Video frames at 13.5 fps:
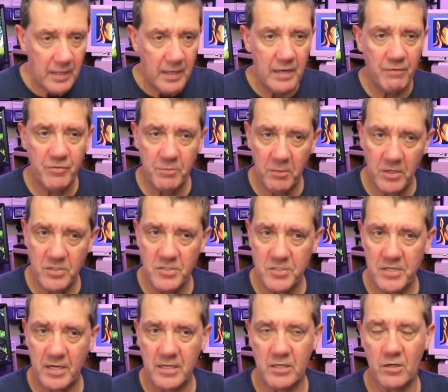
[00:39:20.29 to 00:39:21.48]
If the monitors
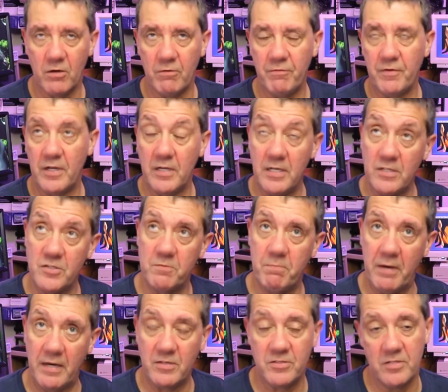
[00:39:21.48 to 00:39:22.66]
take off and I need the
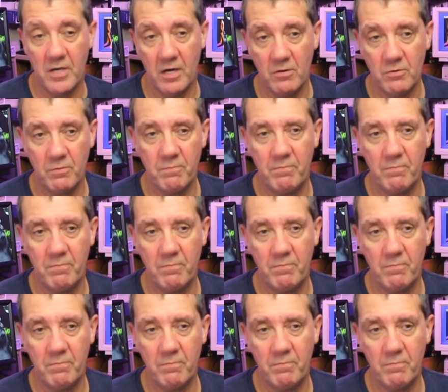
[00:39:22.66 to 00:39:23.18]
space, no.